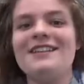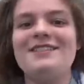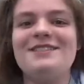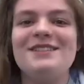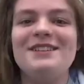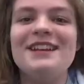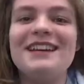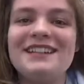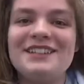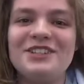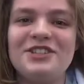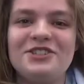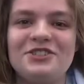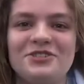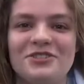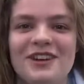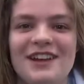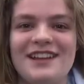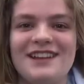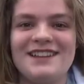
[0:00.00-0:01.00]
The next
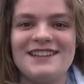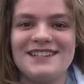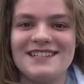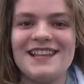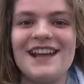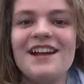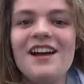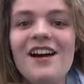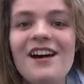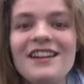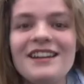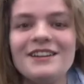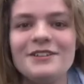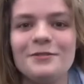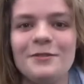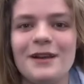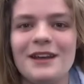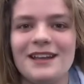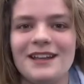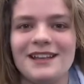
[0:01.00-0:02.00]
trend is
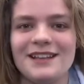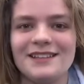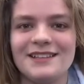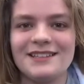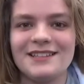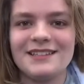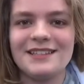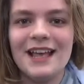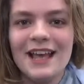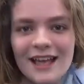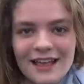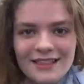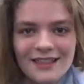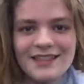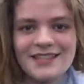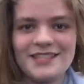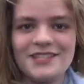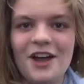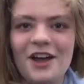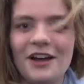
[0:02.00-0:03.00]
ionic radius.
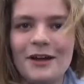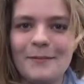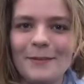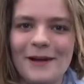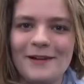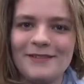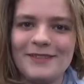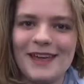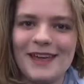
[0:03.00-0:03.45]
Let's talk about